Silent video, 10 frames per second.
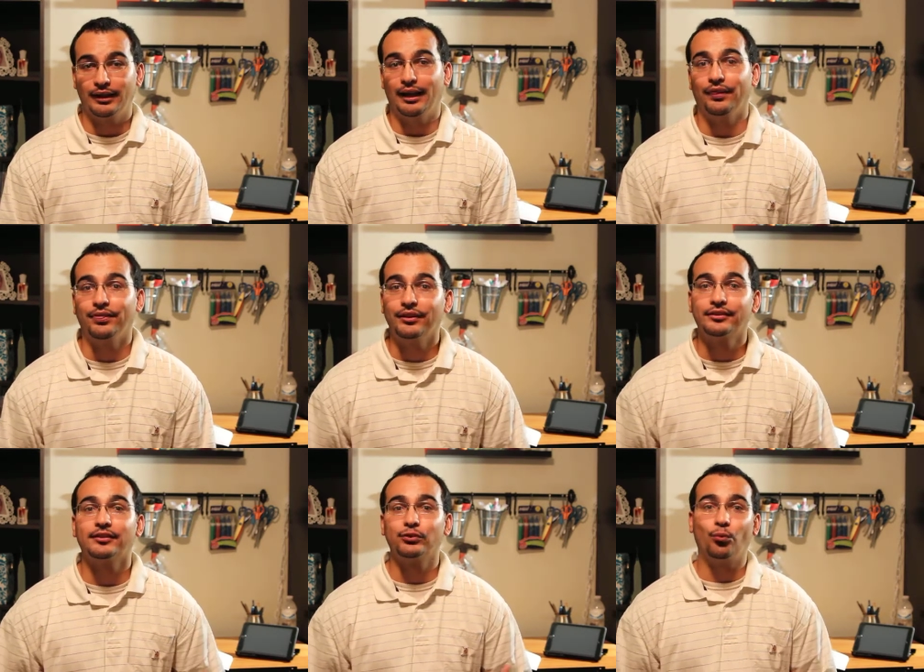And
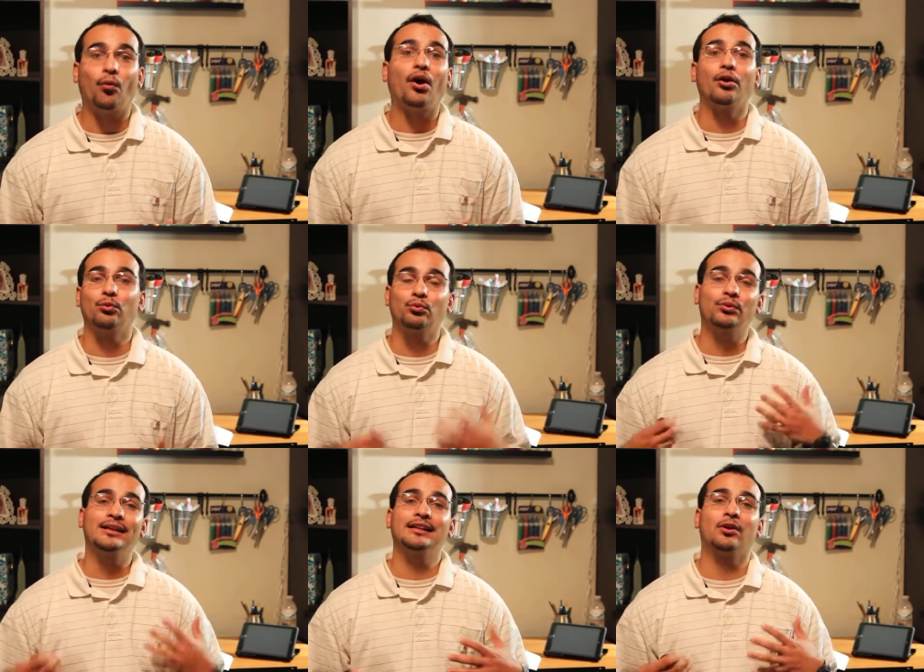this is what
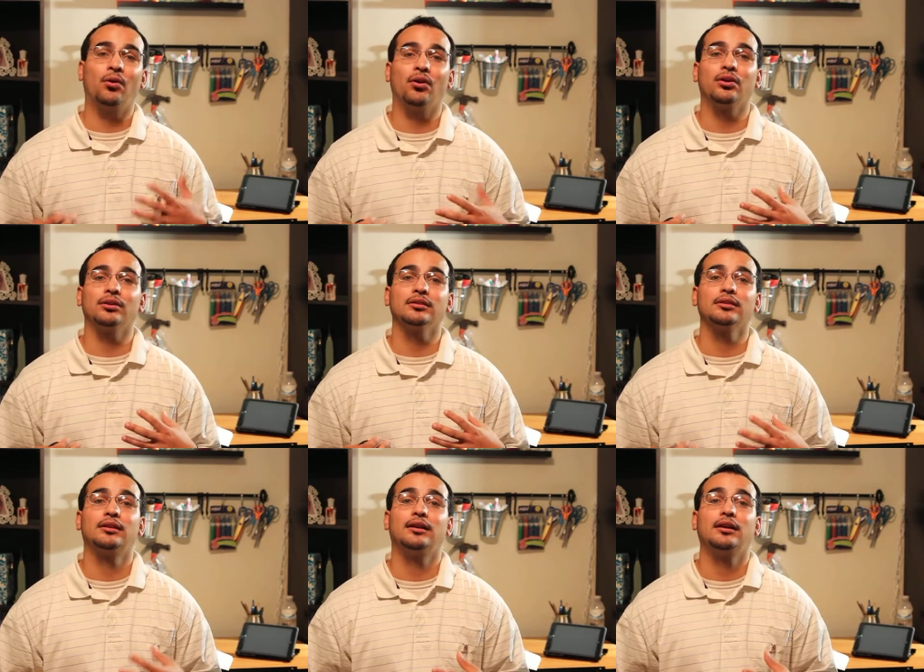we call
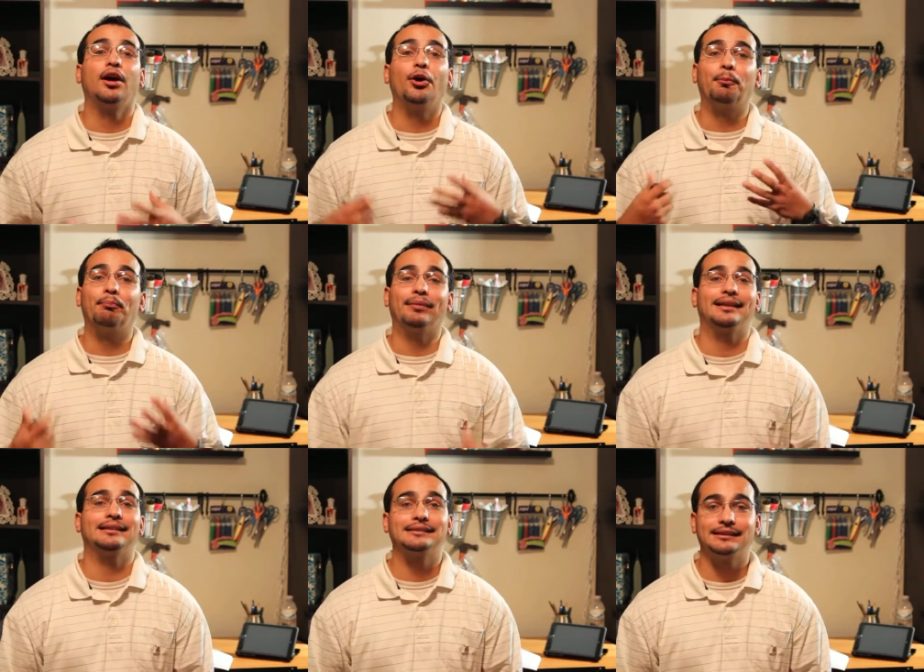
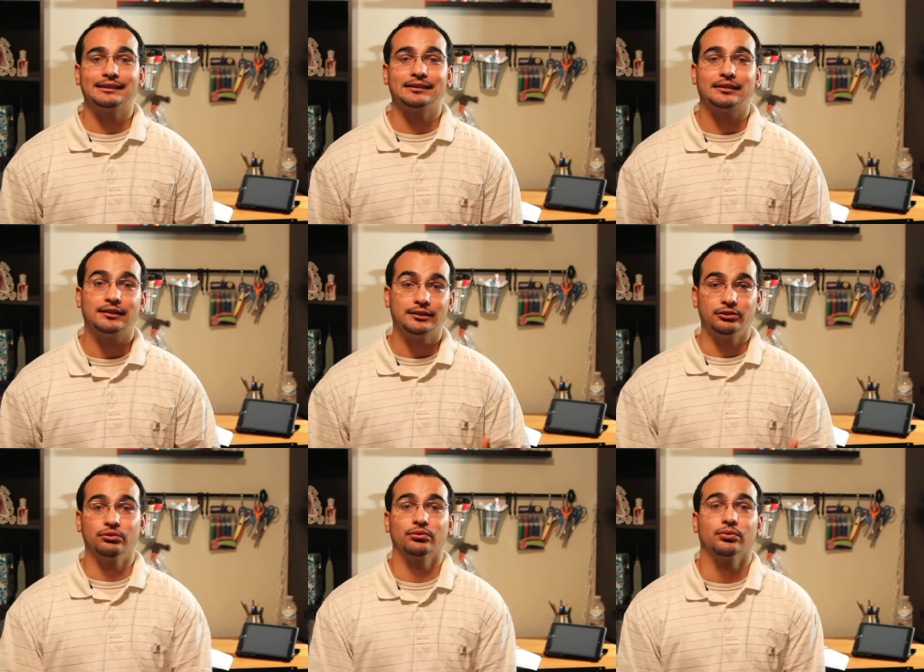amazing
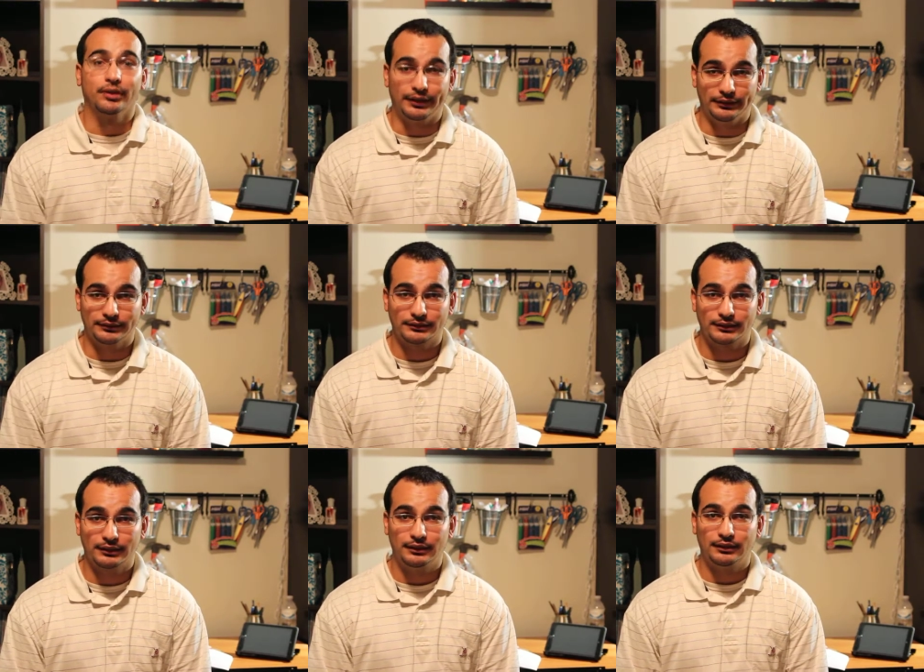grace.
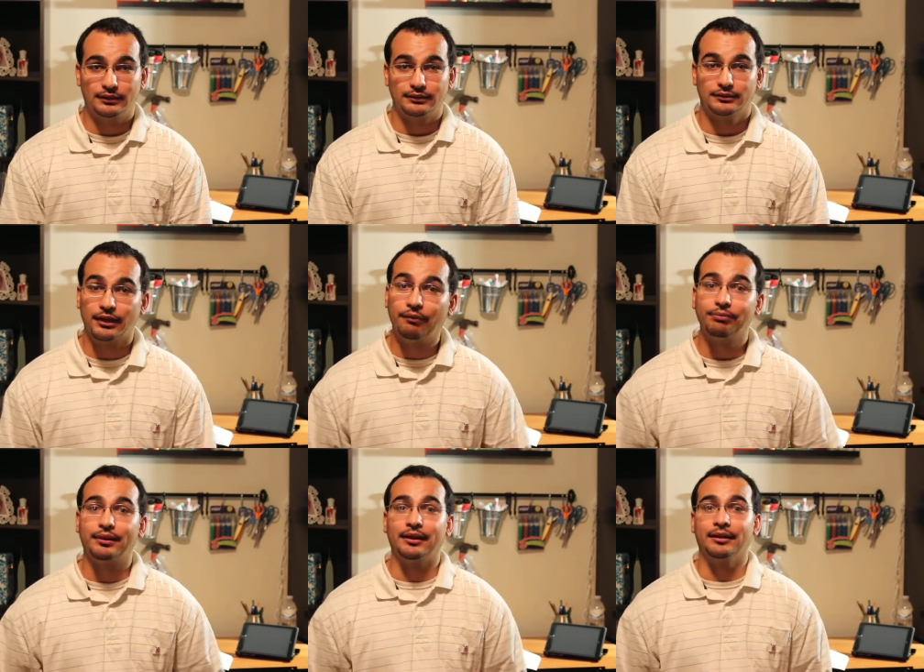
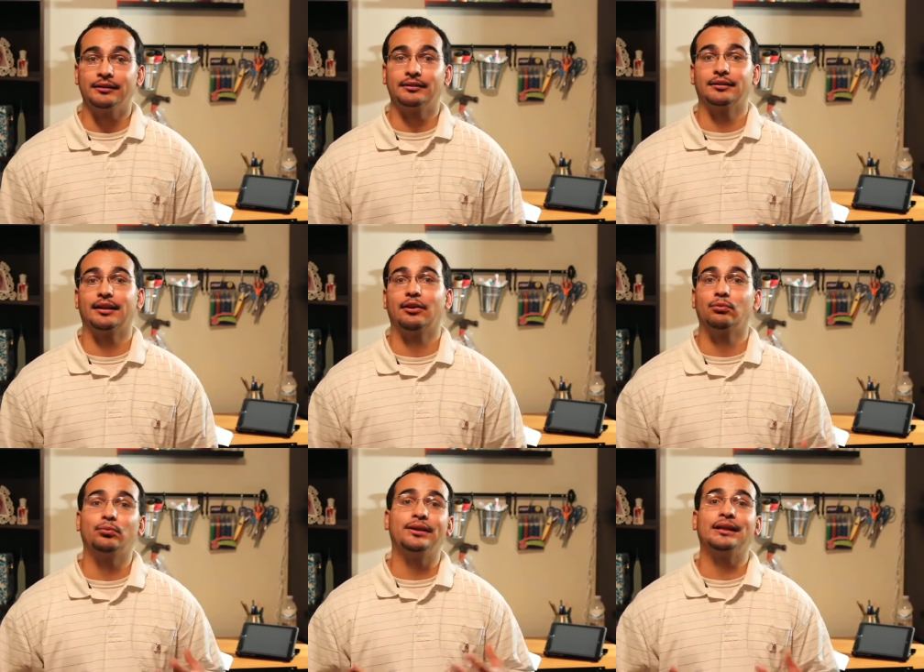Something
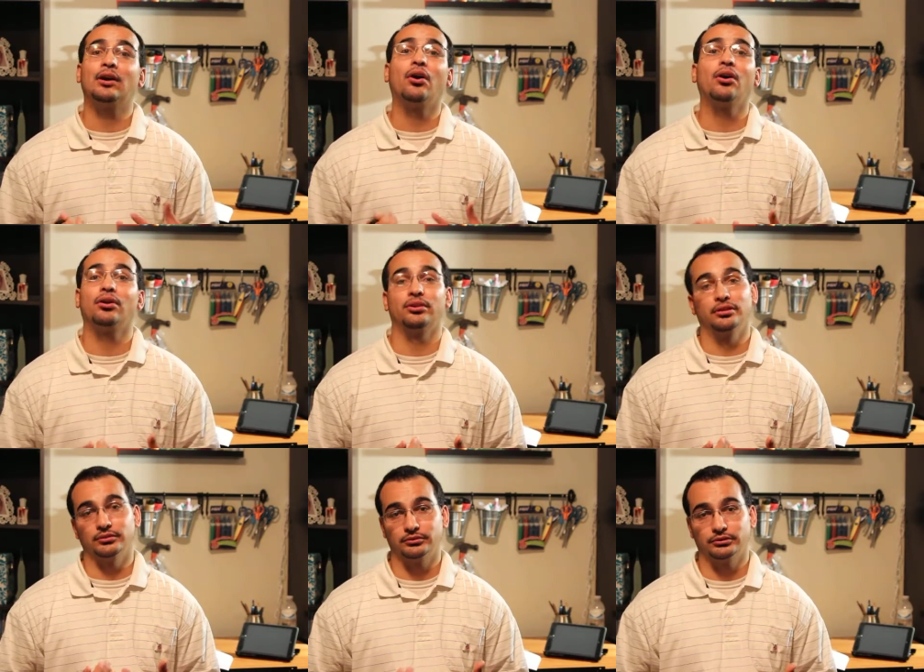that we
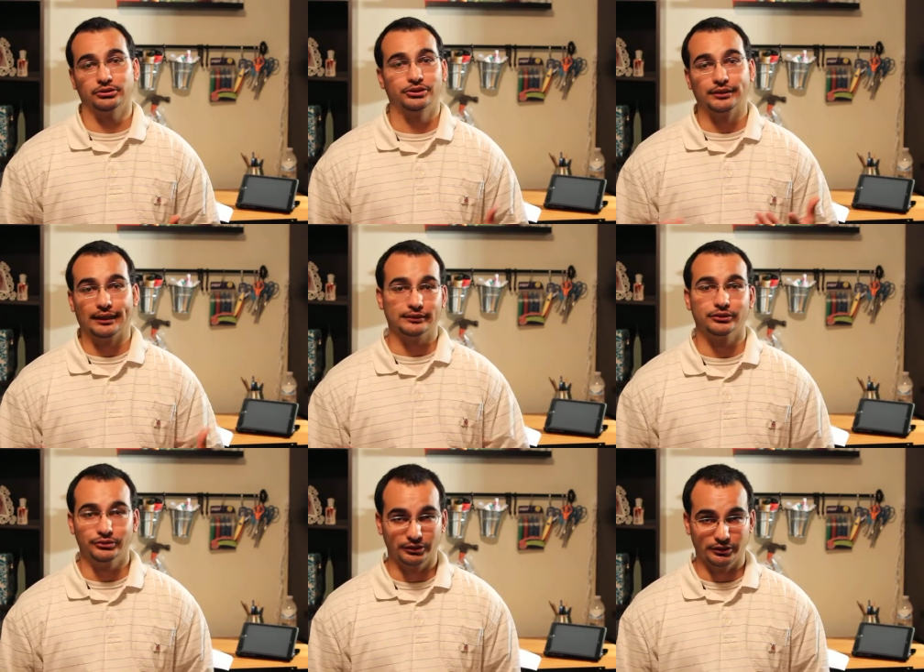all do not
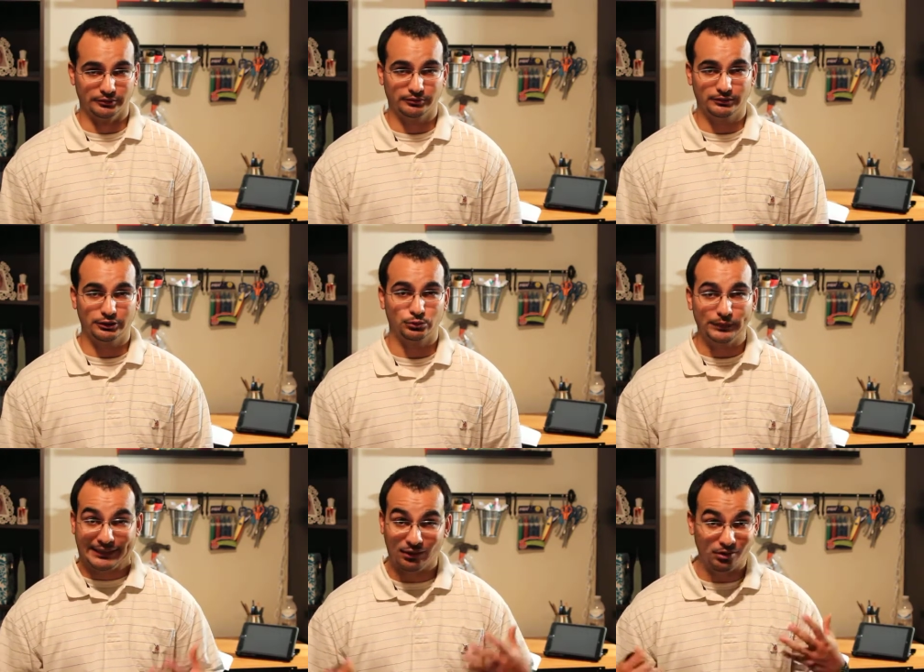deserve because
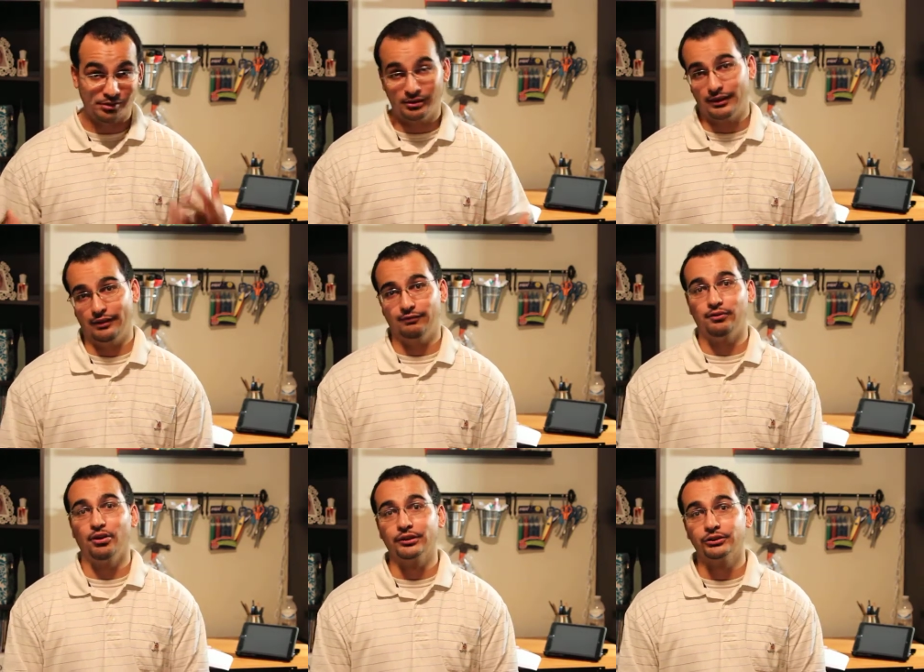we all have
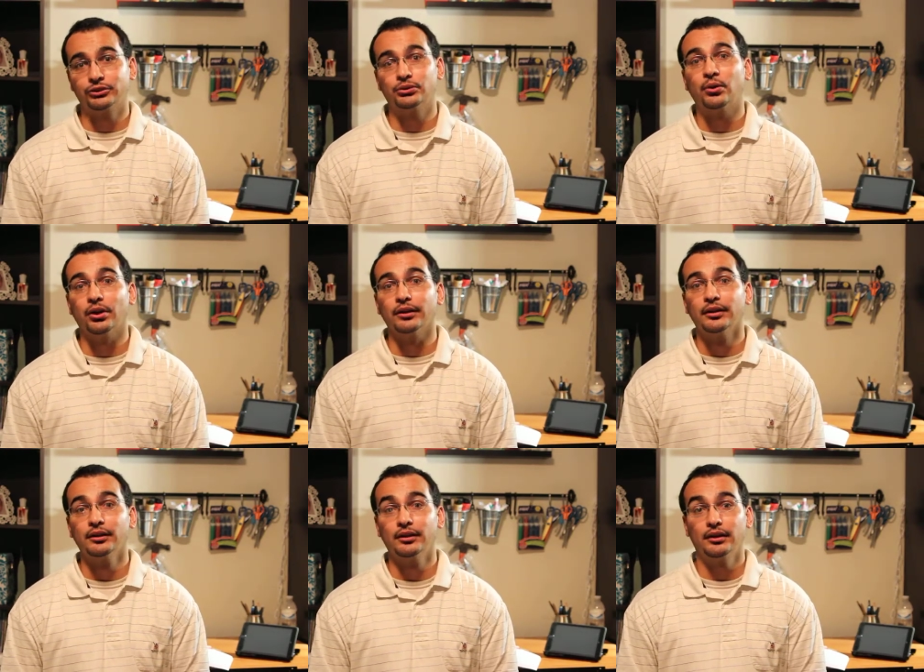fallen short
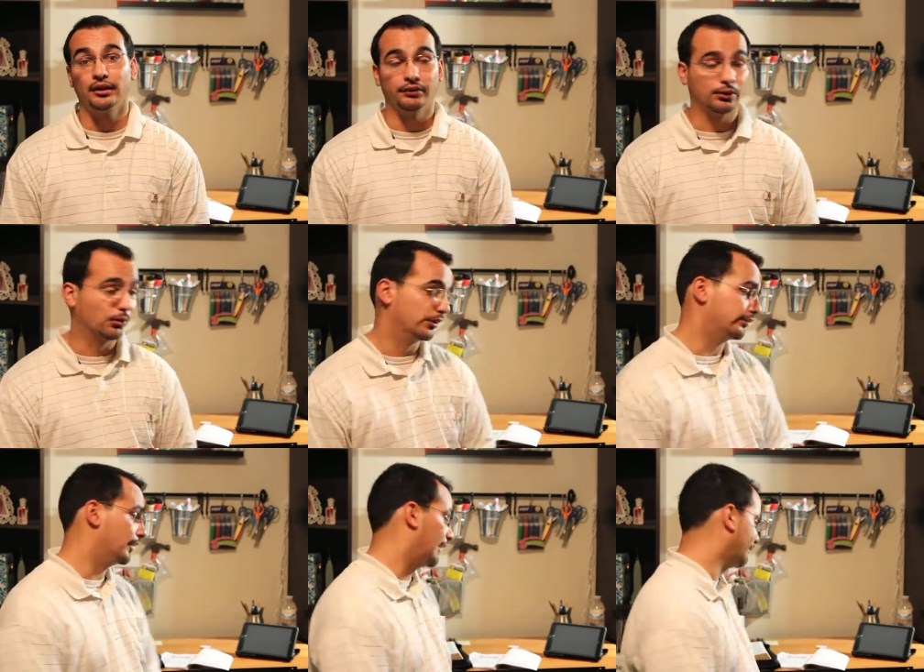of the glory of
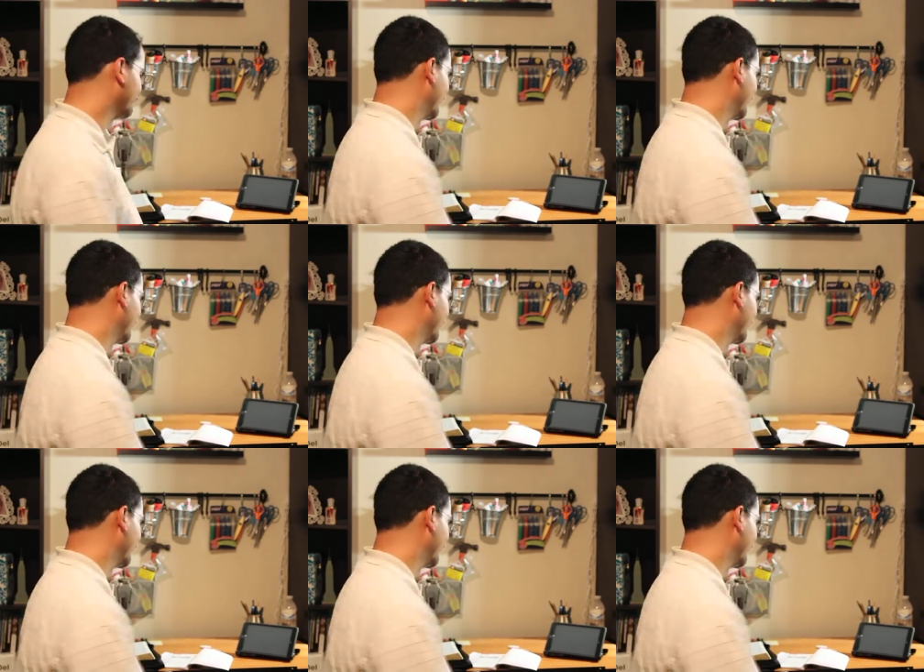God.